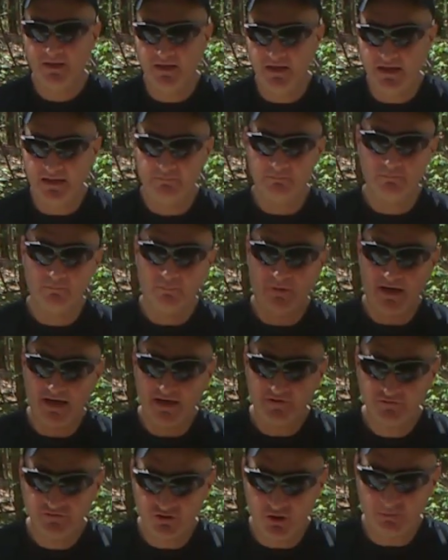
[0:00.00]
And my
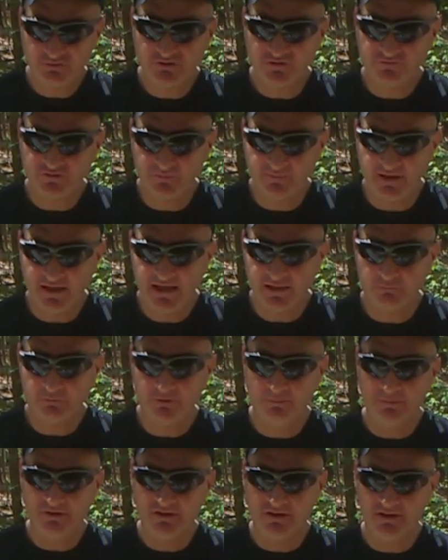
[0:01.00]
assumption from that
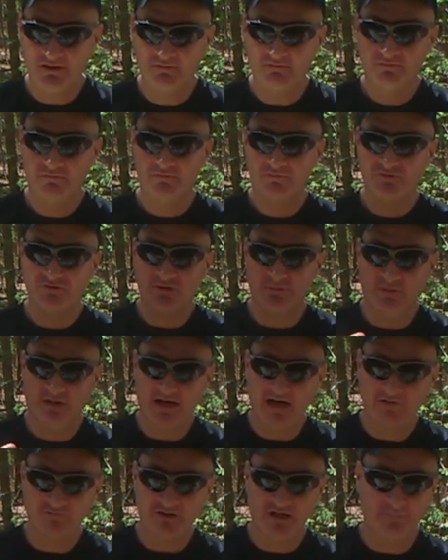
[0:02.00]
would be
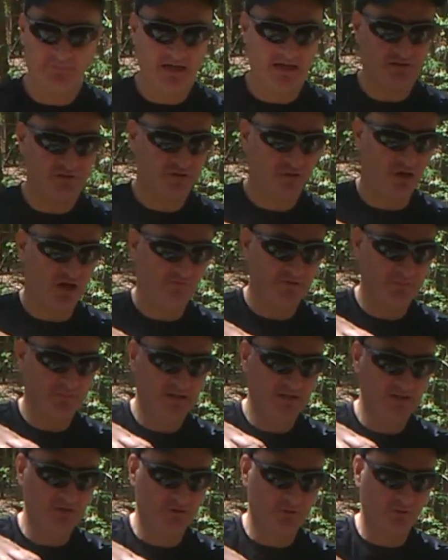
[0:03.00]
Sumatra. I buy these coffee
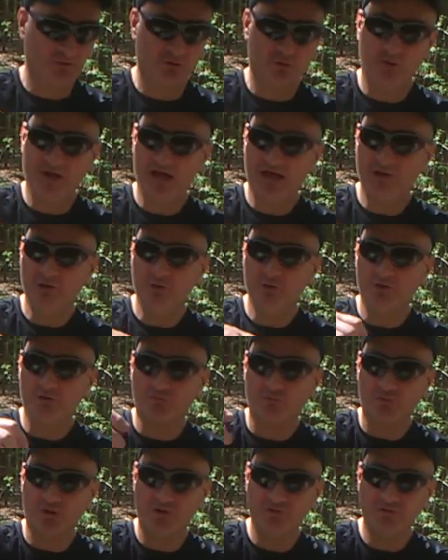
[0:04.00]
beans that are green. You
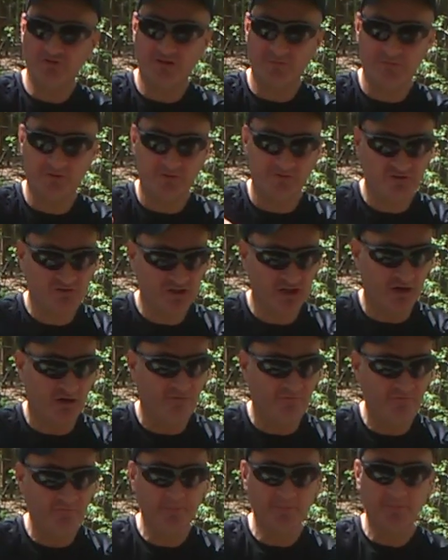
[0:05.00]
can roast them
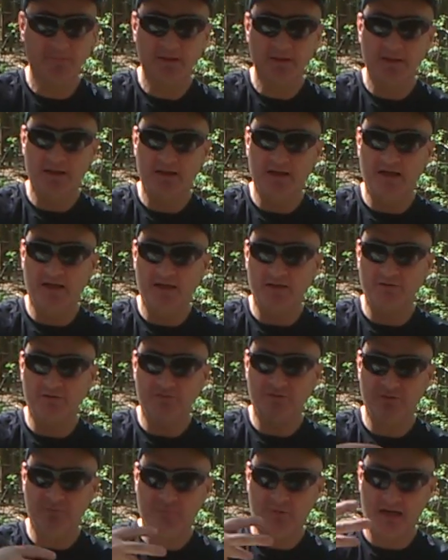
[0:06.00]
yourself. And
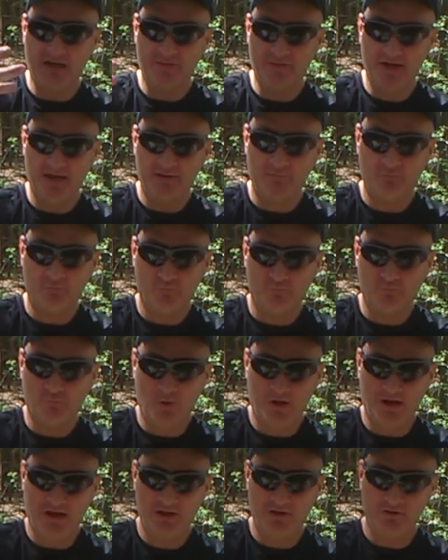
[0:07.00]
by that
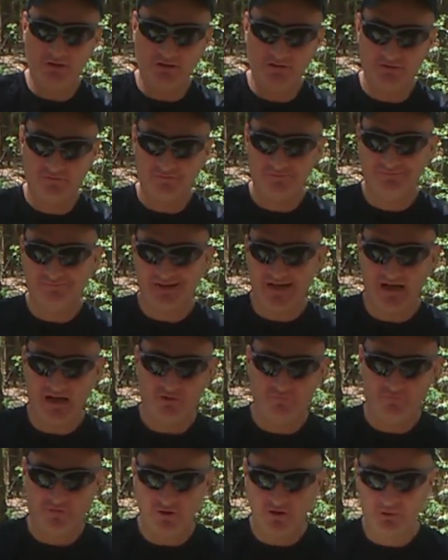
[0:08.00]
way, you get to how
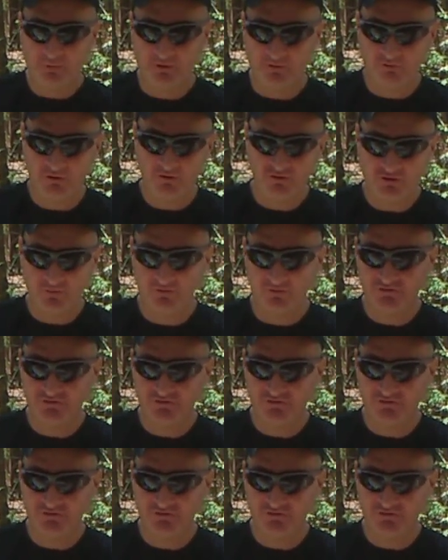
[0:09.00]
far you want to roast them